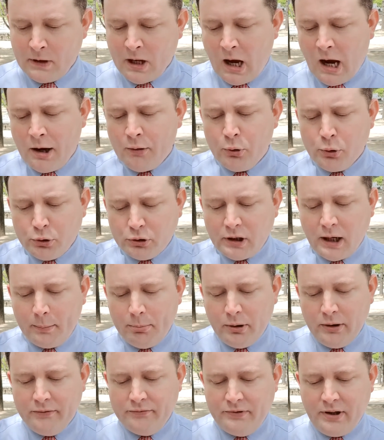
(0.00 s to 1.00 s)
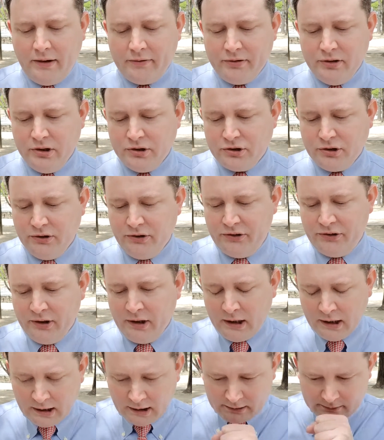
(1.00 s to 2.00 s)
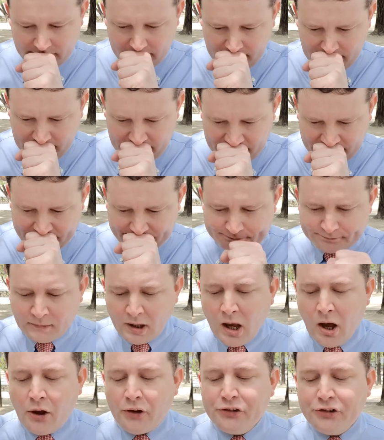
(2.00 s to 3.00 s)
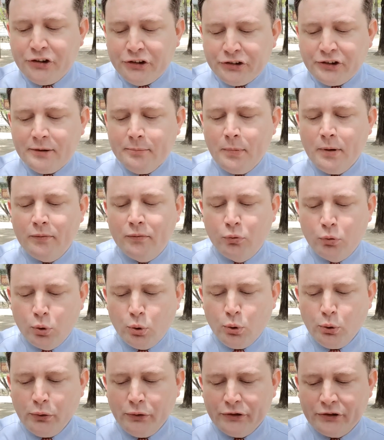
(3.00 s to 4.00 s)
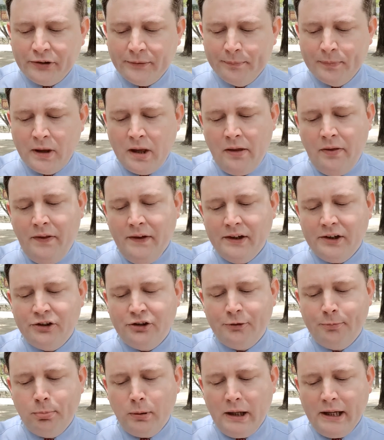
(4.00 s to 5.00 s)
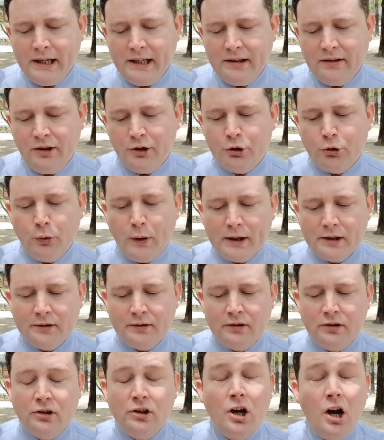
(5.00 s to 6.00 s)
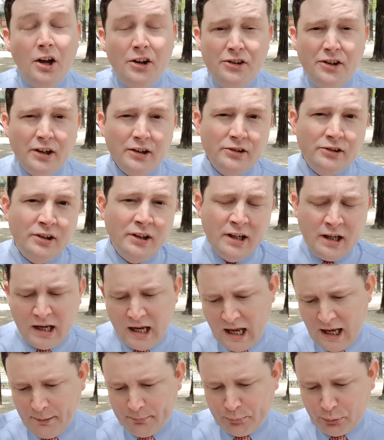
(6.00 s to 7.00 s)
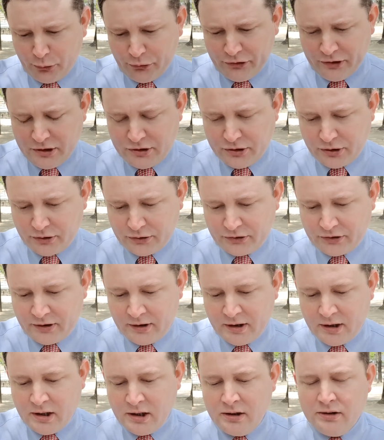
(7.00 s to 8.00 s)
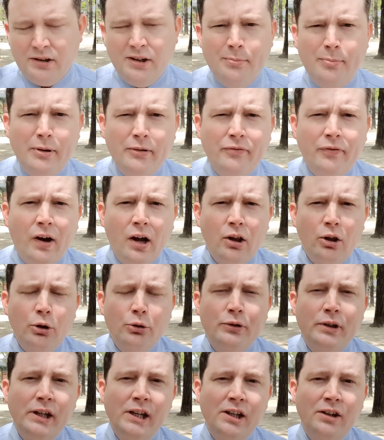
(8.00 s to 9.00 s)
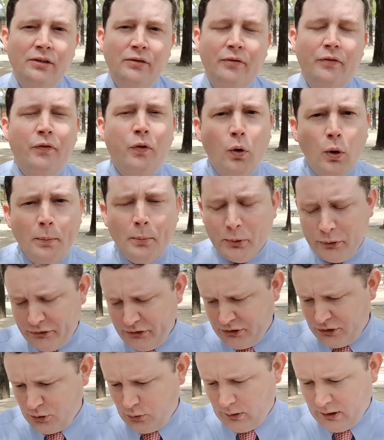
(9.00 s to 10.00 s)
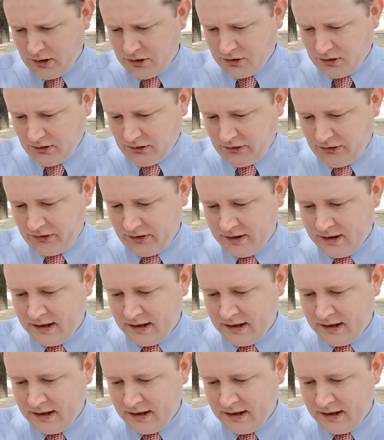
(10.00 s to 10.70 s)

I wrote a couple of definitions. A system of rules that explain the correct conduct and procedures to be followed in formal situations.